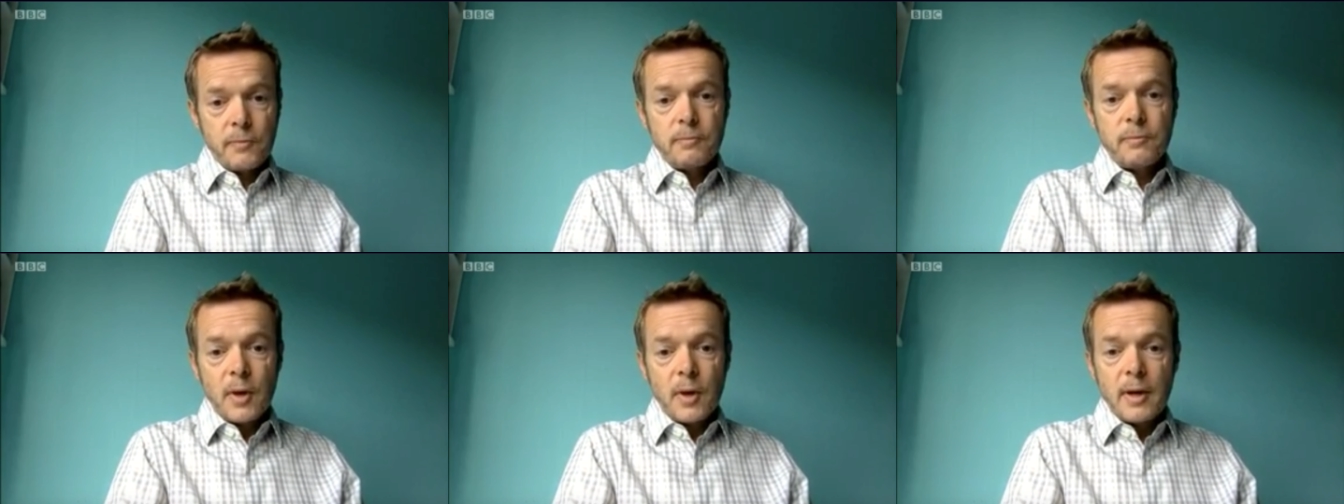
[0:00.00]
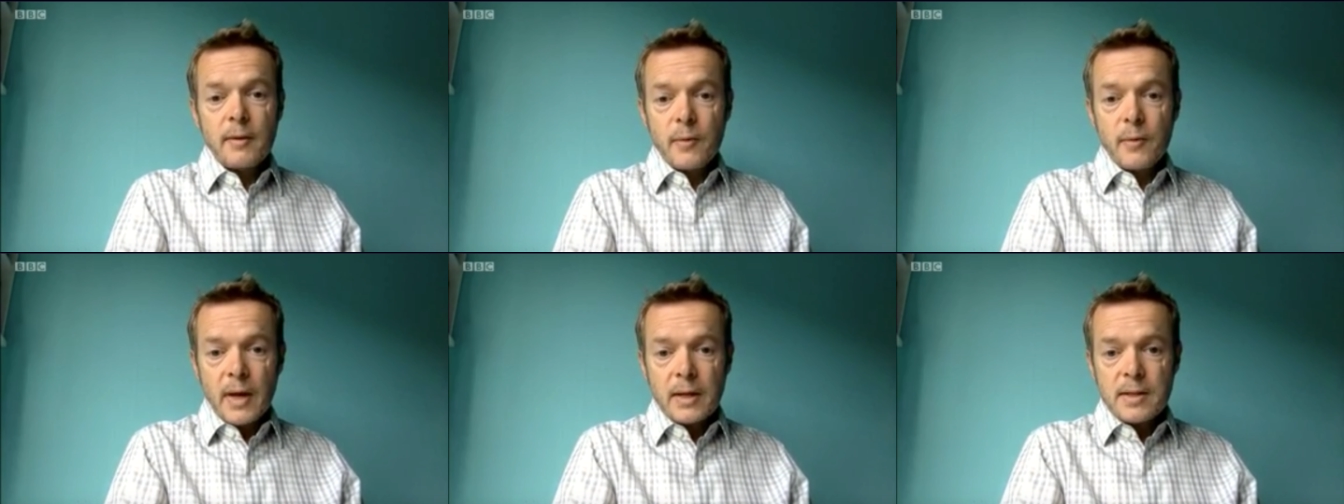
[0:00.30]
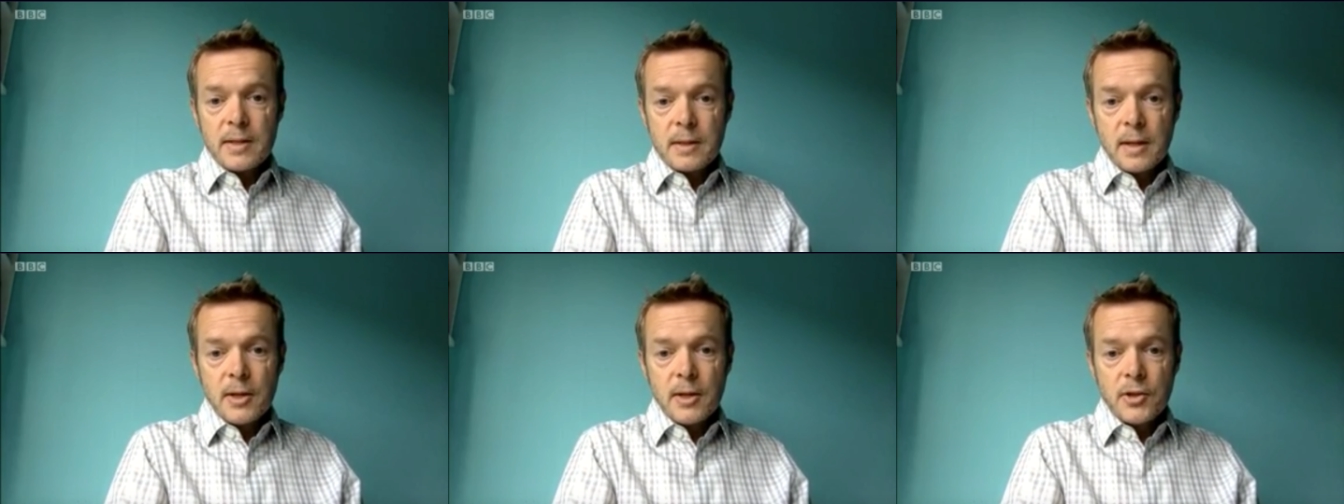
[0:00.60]
via
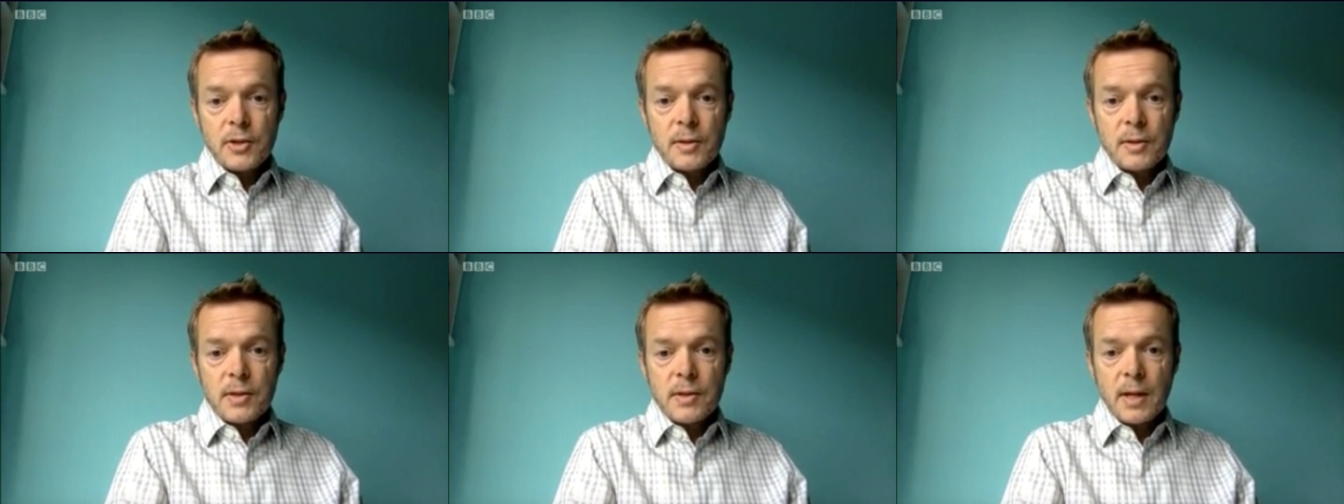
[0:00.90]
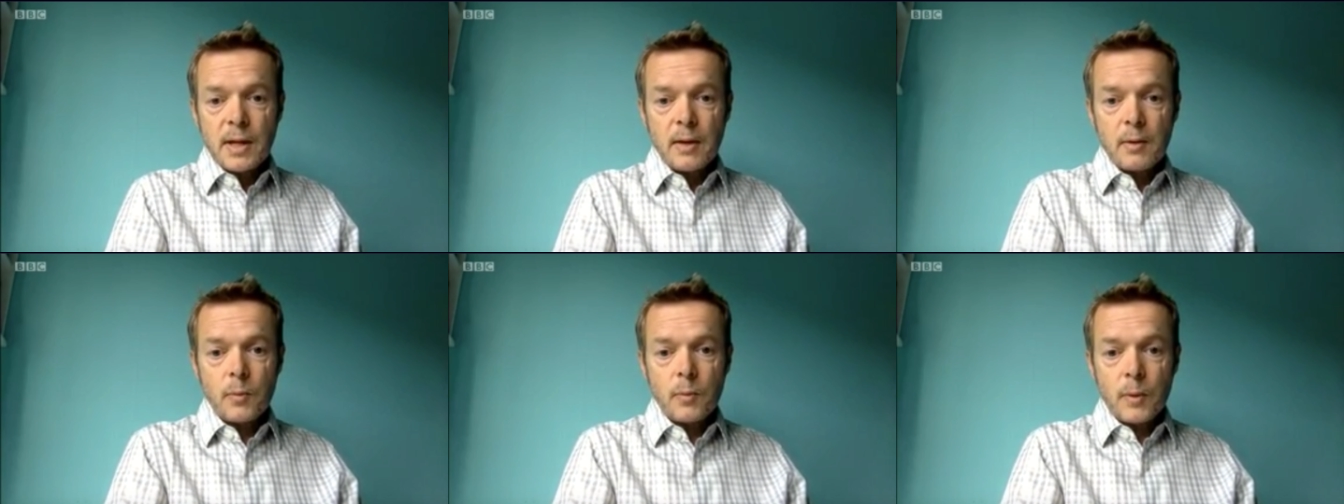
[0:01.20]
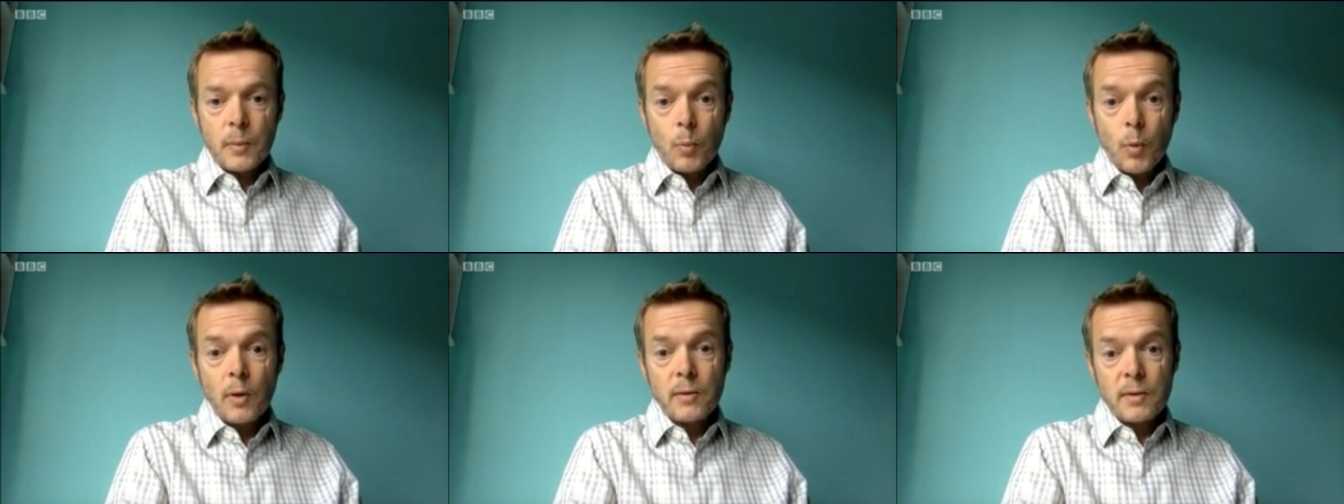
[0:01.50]
vaccination is how
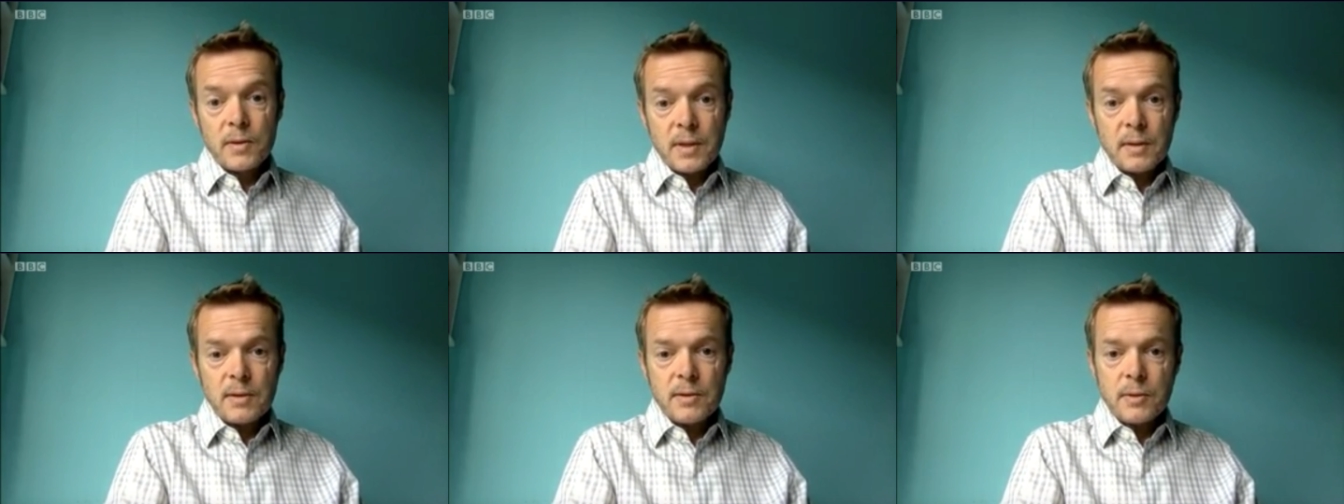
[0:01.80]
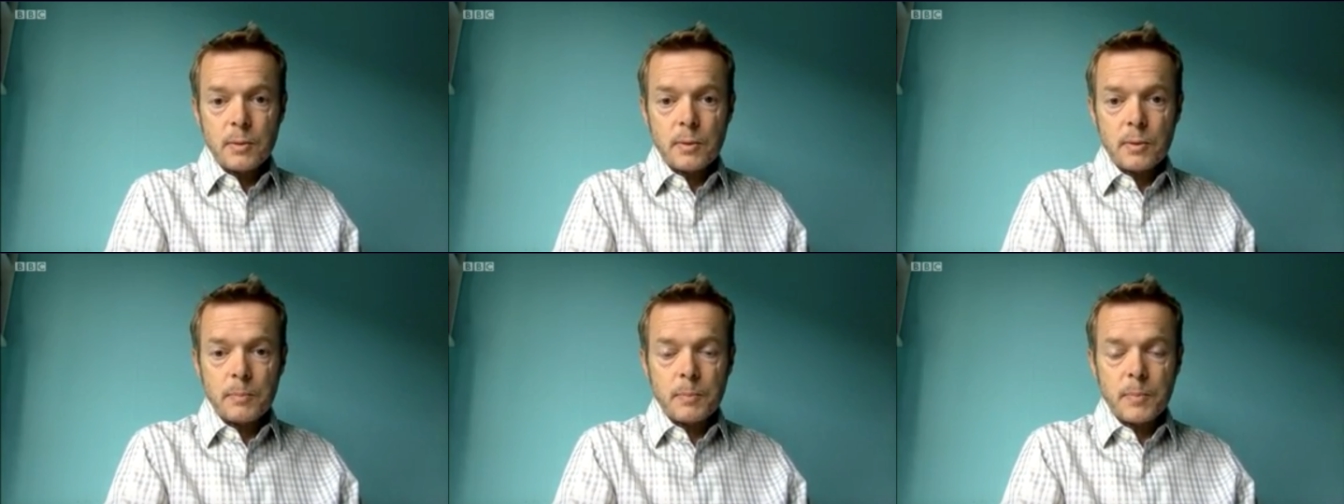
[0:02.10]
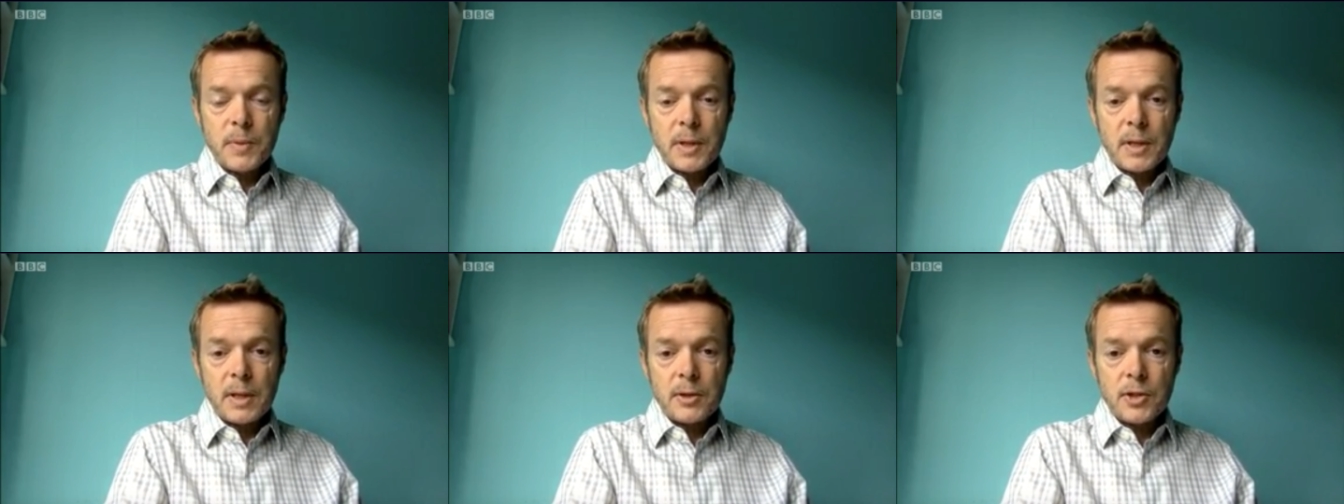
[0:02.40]
we want it to
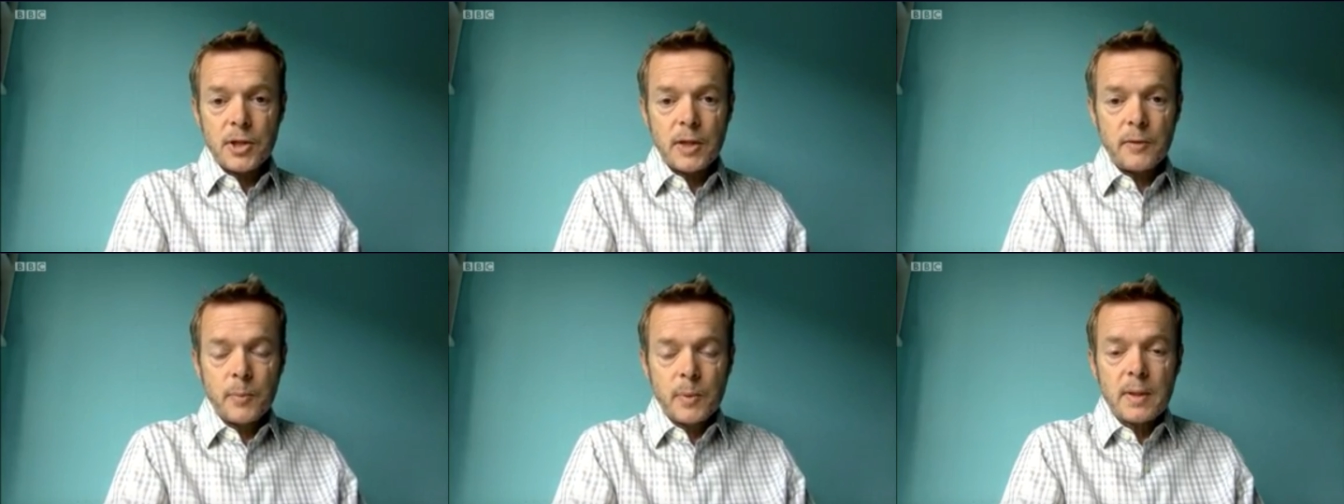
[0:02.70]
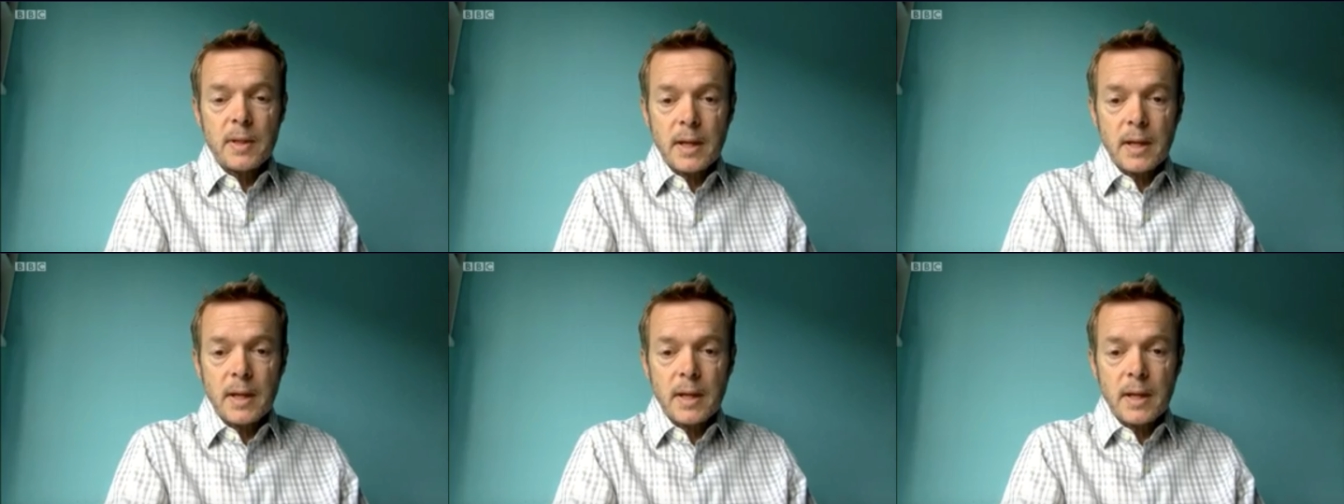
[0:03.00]
be achieved,